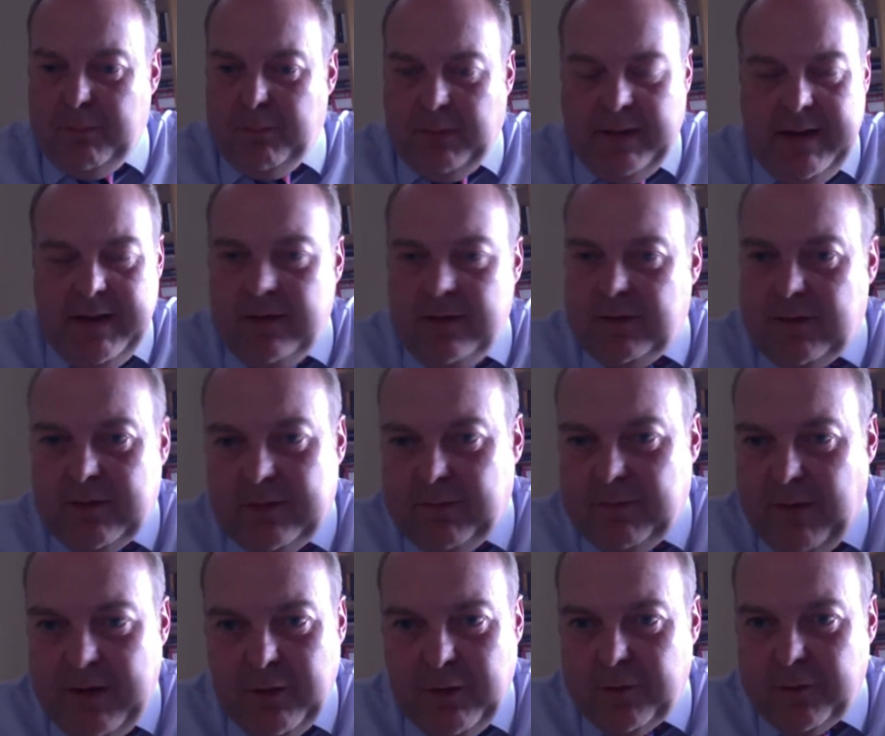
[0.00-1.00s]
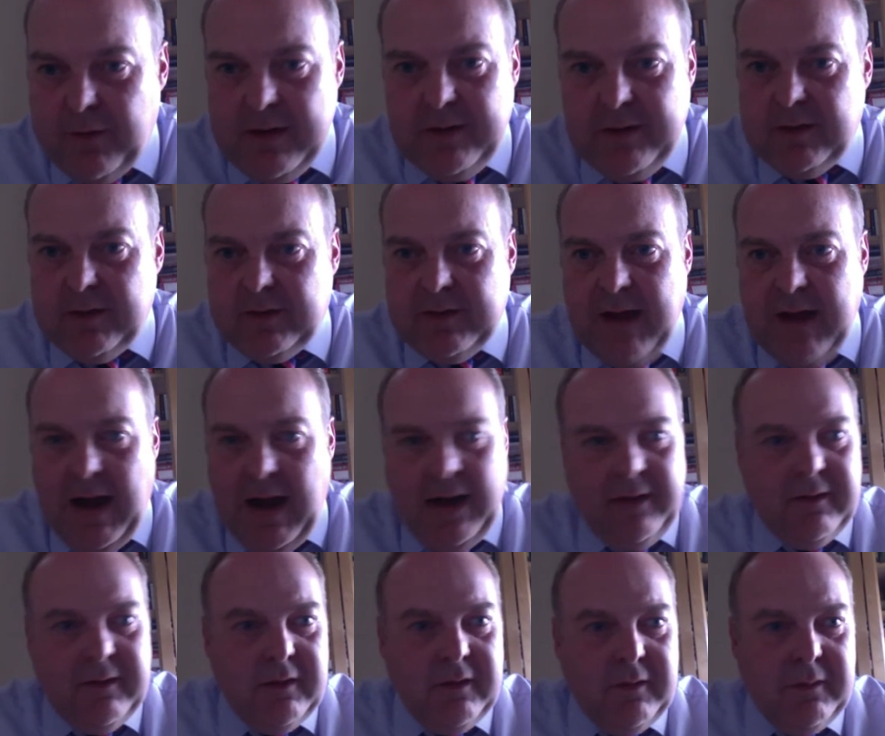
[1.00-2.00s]
please feel free to
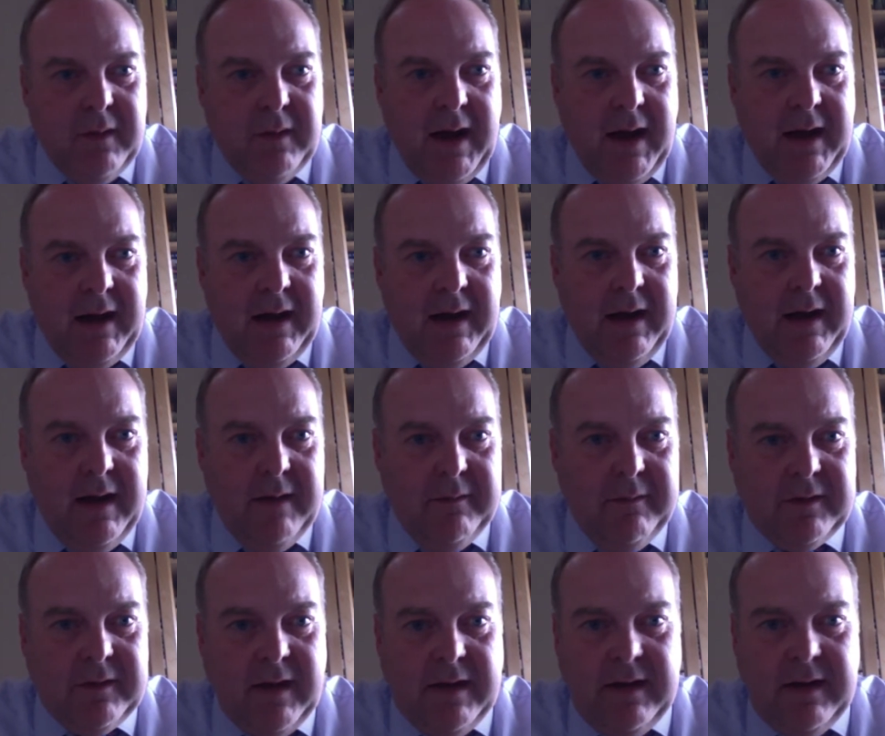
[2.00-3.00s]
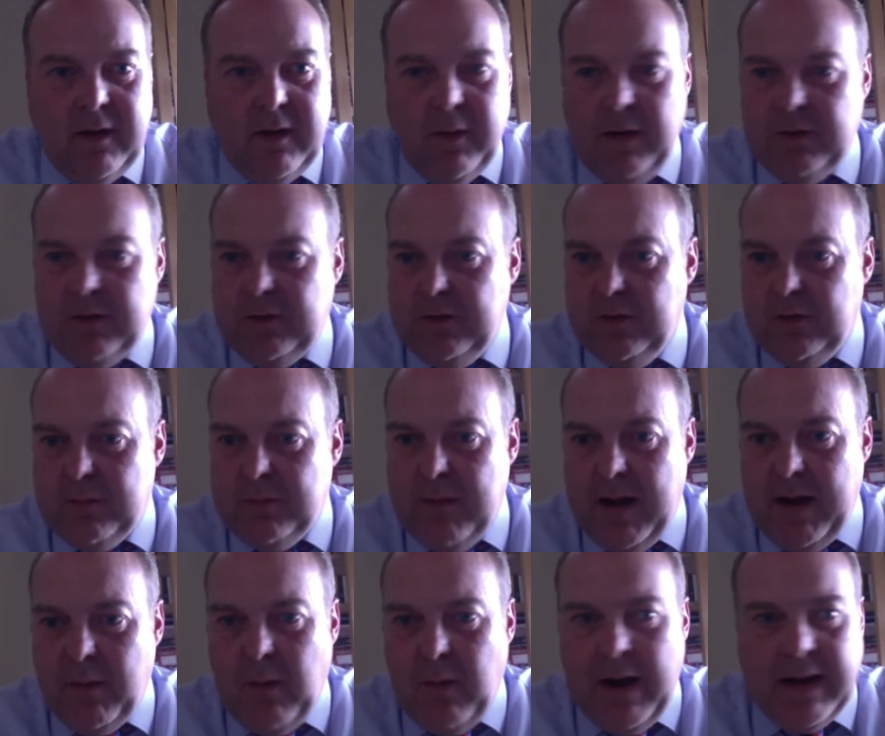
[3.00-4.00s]
start sending questions
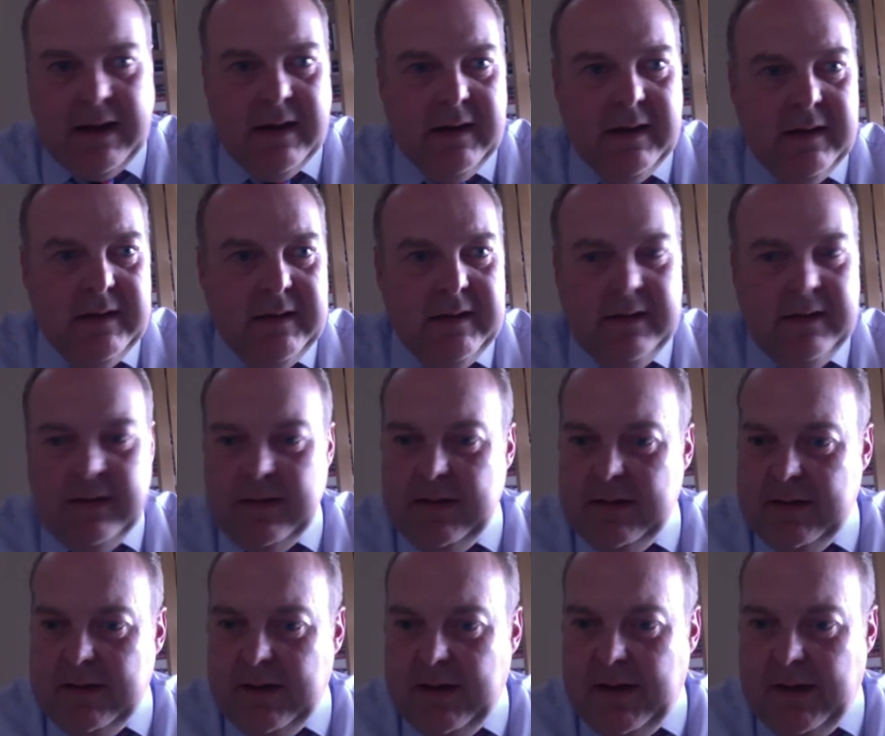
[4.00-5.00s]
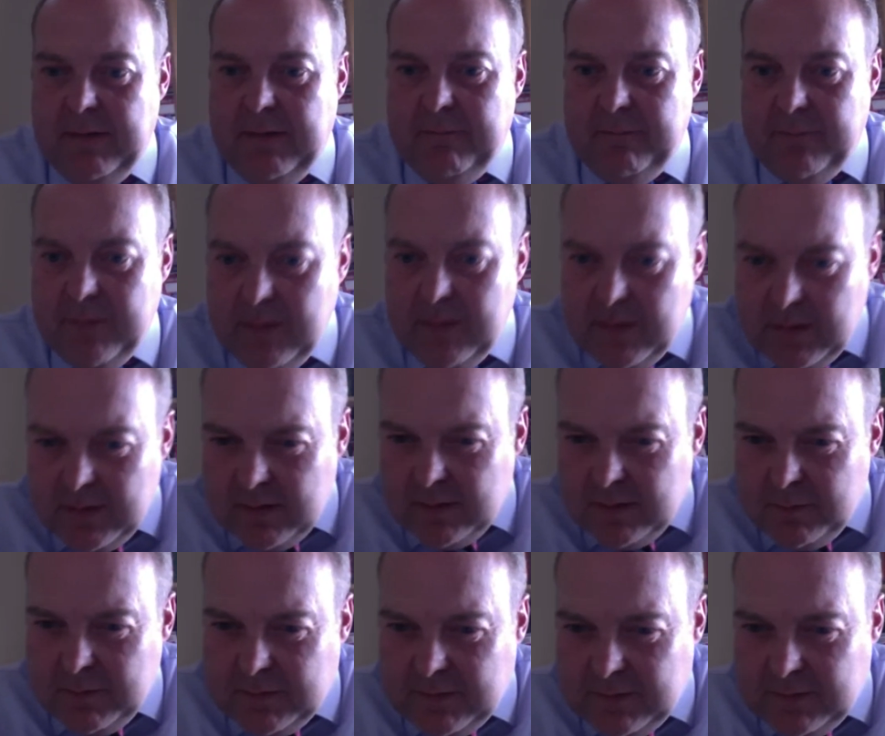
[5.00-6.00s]
my way.
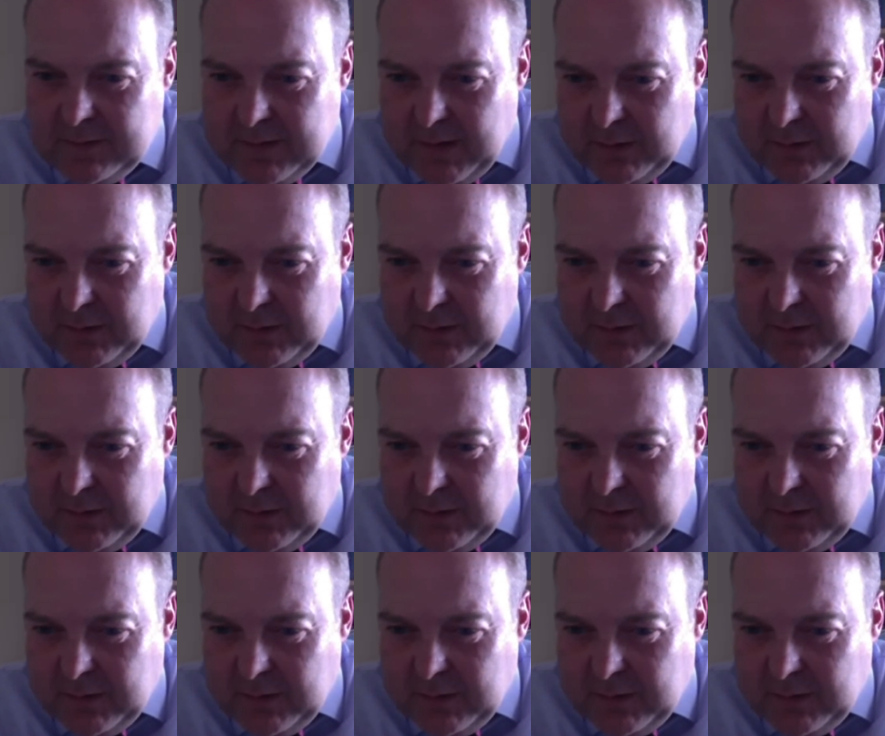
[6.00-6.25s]
Mrs.